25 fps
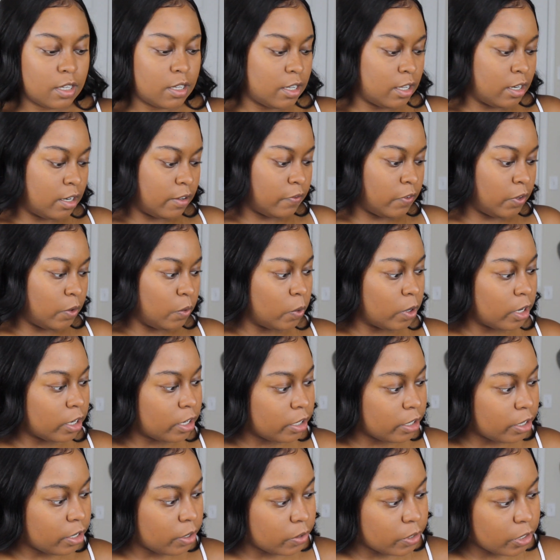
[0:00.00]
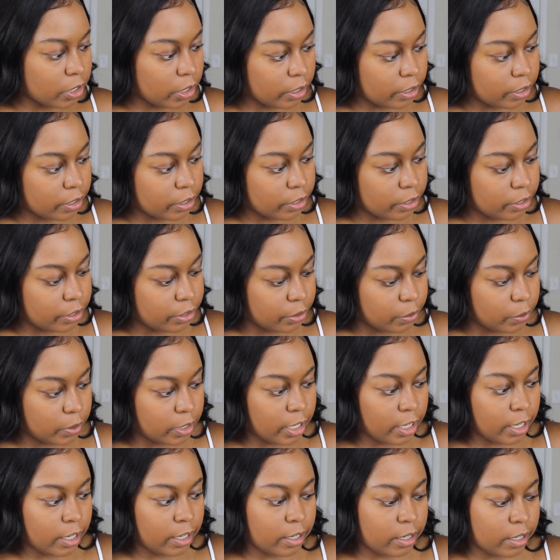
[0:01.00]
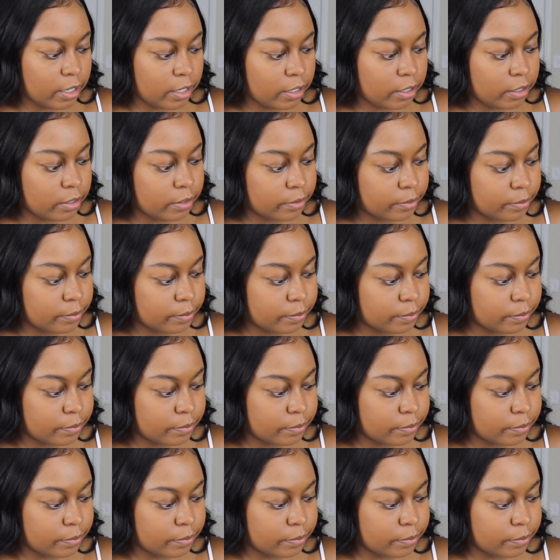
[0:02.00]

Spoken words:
And if you want to go darker, you can.